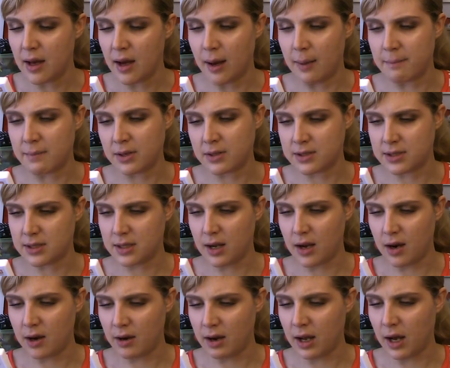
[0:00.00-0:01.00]
a
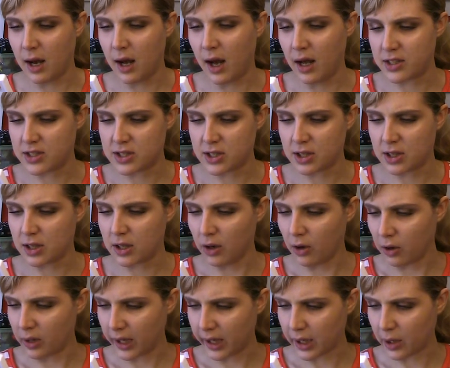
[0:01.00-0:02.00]
mercenary, a hunter,
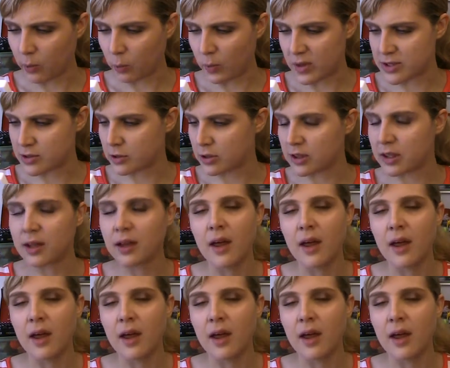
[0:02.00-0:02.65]
or like a wizard.